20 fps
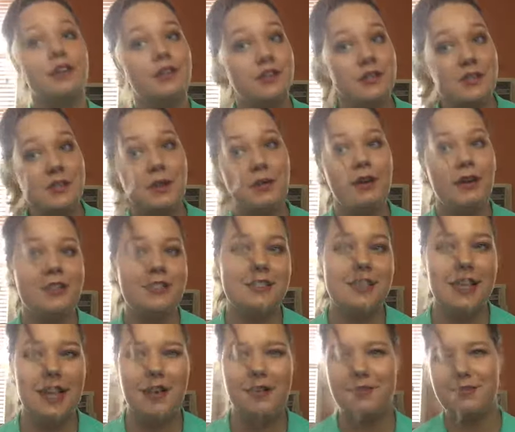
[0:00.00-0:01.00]
So I just
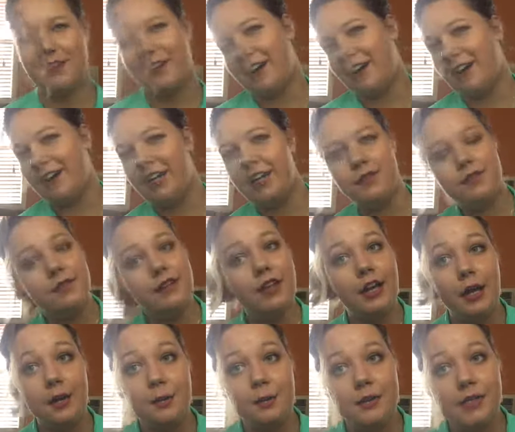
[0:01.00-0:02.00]
have kind of an
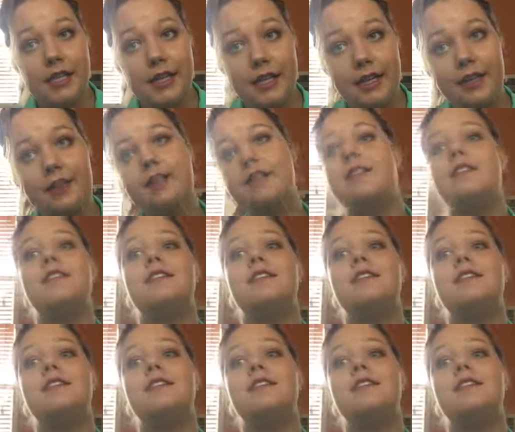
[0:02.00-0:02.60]
update.